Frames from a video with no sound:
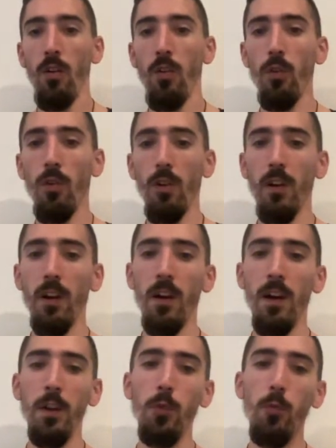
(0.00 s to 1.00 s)
Or
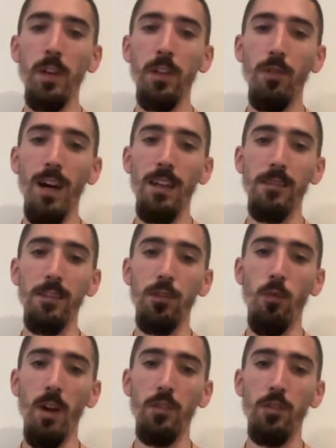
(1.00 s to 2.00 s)
another way to ask this
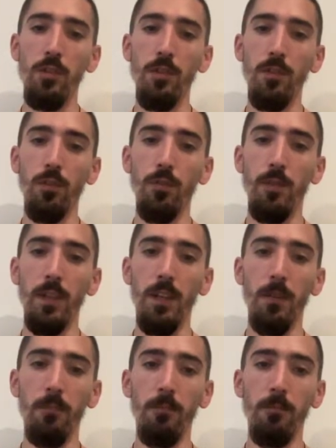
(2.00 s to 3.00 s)
question could
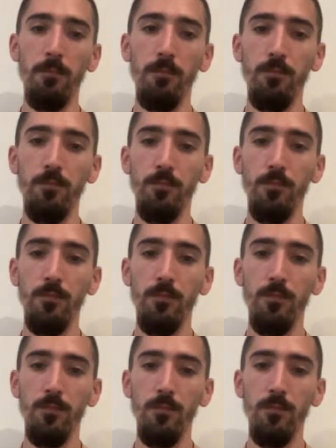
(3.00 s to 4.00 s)
be,
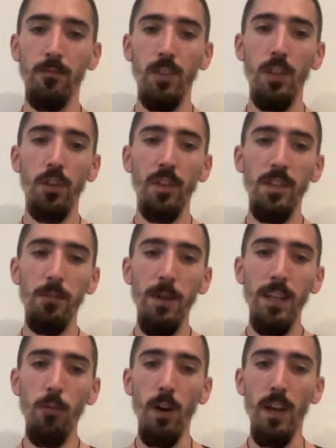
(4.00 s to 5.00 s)
there's
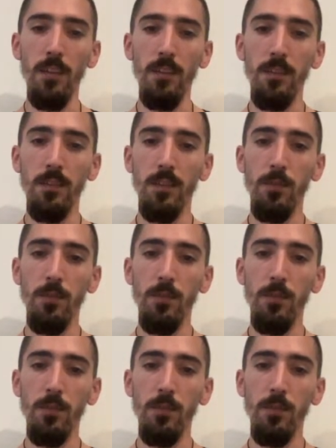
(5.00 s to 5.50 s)
many ways.